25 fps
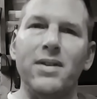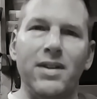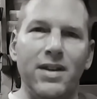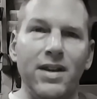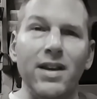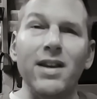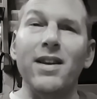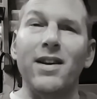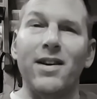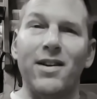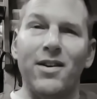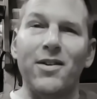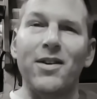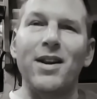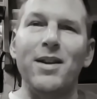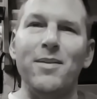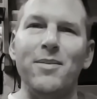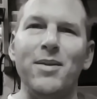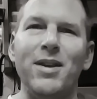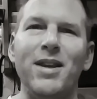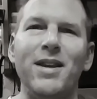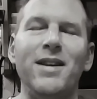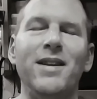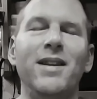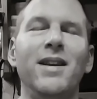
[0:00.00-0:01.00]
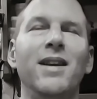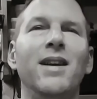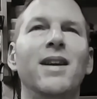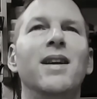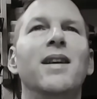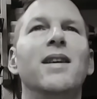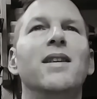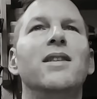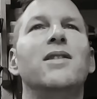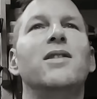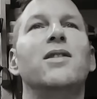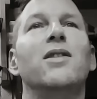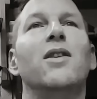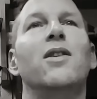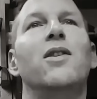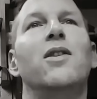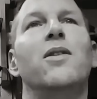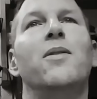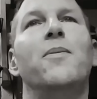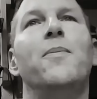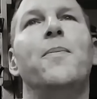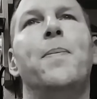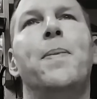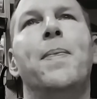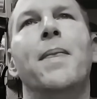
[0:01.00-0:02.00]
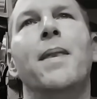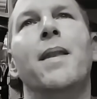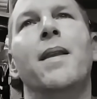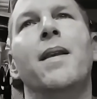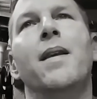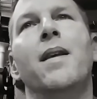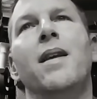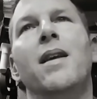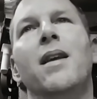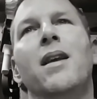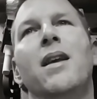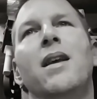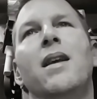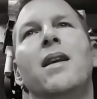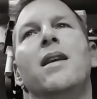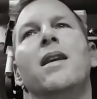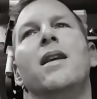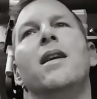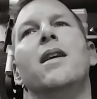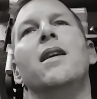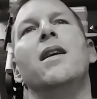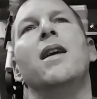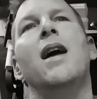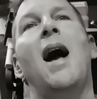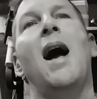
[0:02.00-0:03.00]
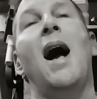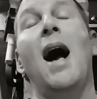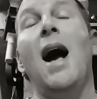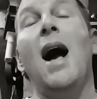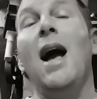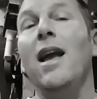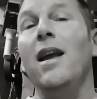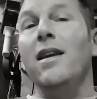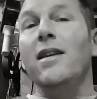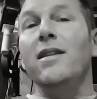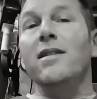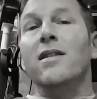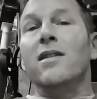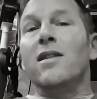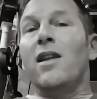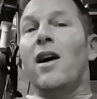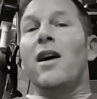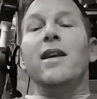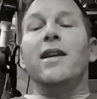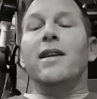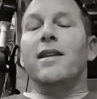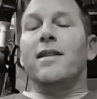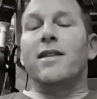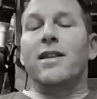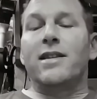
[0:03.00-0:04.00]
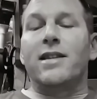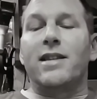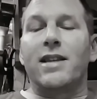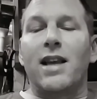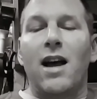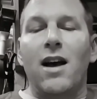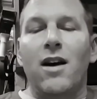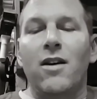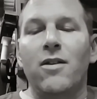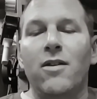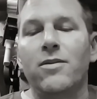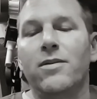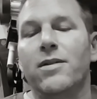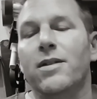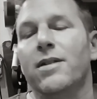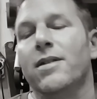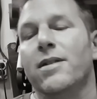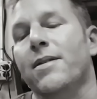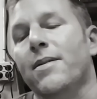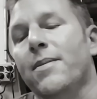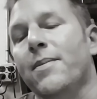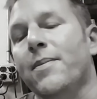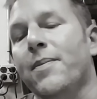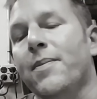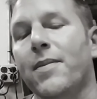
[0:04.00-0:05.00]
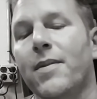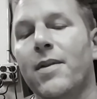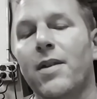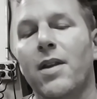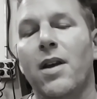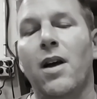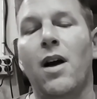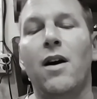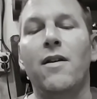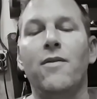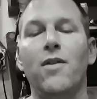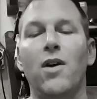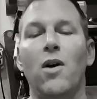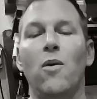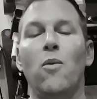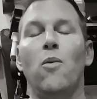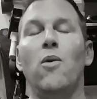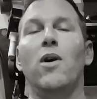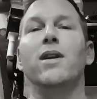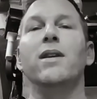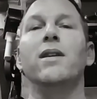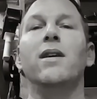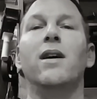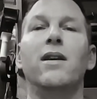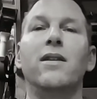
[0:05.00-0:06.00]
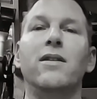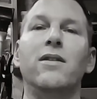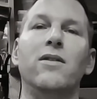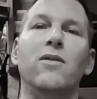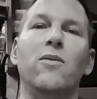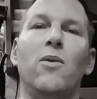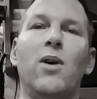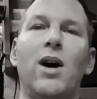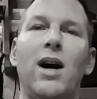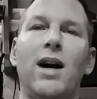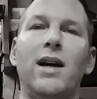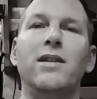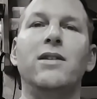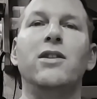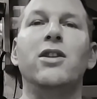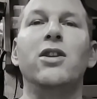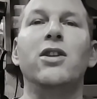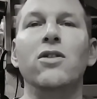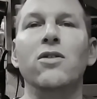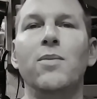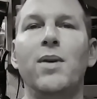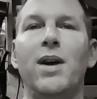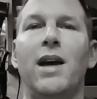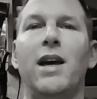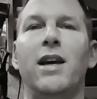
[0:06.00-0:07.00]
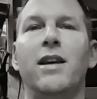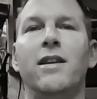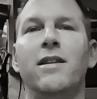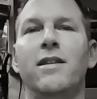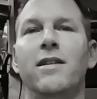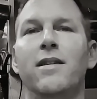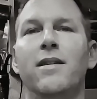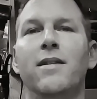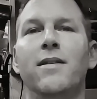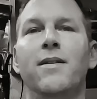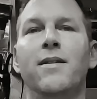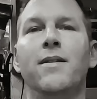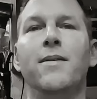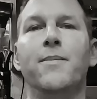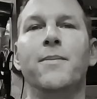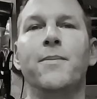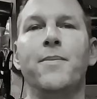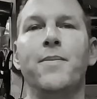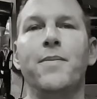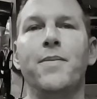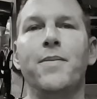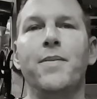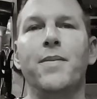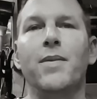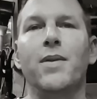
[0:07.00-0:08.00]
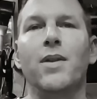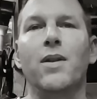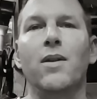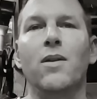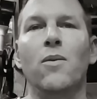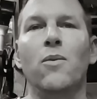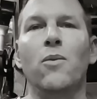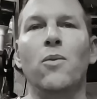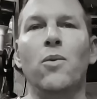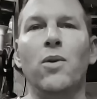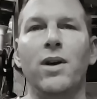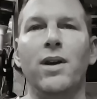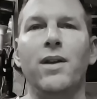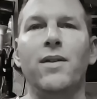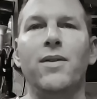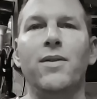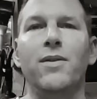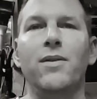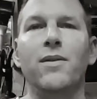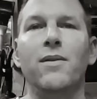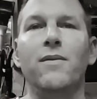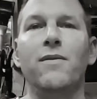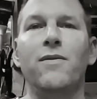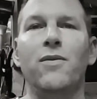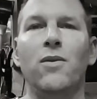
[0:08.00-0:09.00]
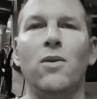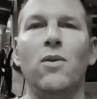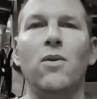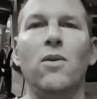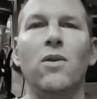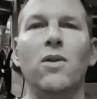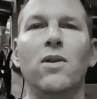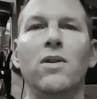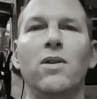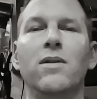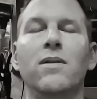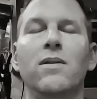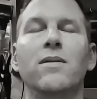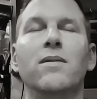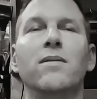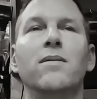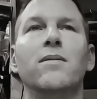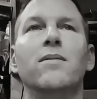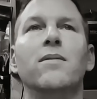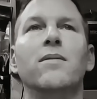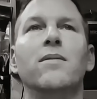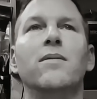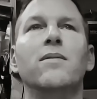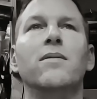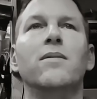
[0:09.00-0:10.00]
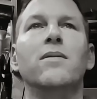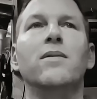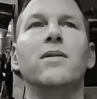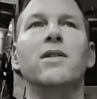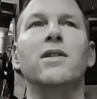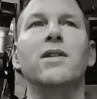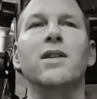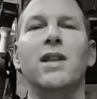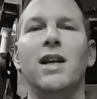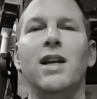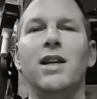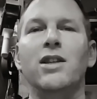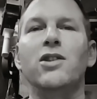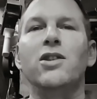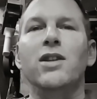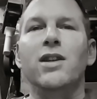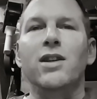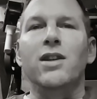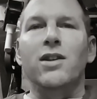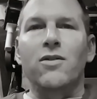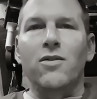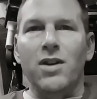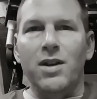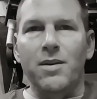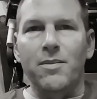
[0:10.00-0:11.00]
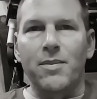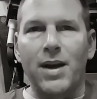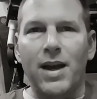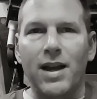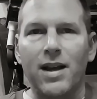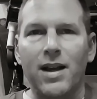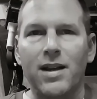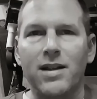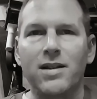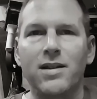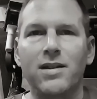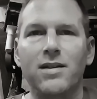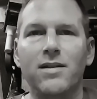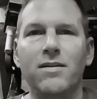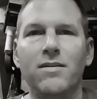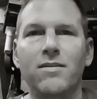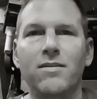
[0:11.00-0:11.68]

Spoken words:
you know what I mean? So I like the sound of a 100-watt tube head with 4 Celestian greenbacks.